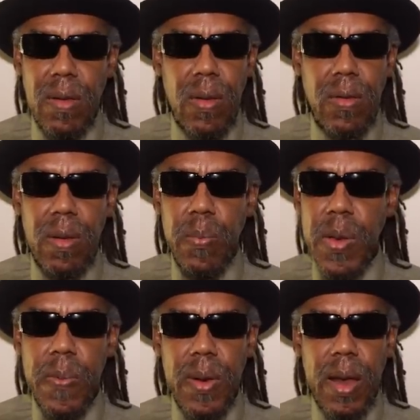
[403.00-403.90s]
So some
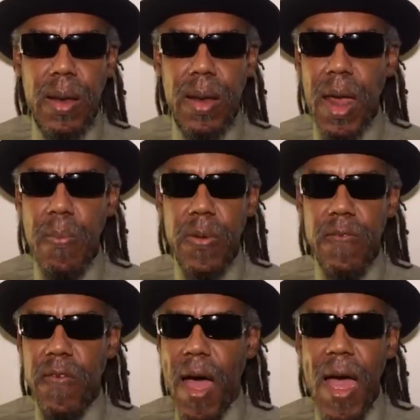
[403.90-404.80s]
people that can't
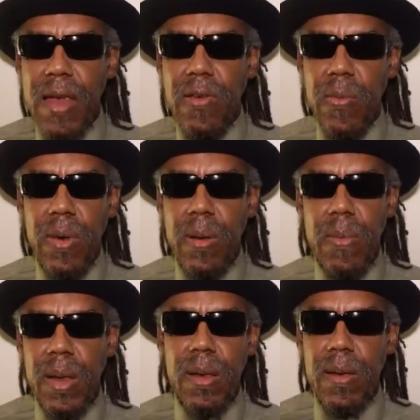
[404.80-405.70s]
provide you with a
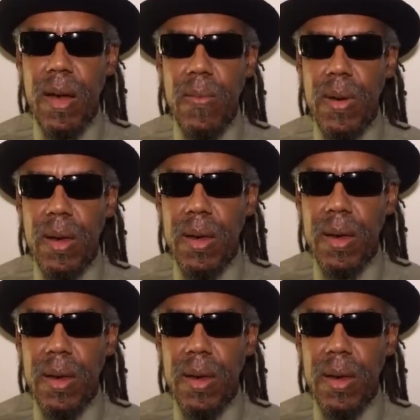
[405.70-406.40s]
military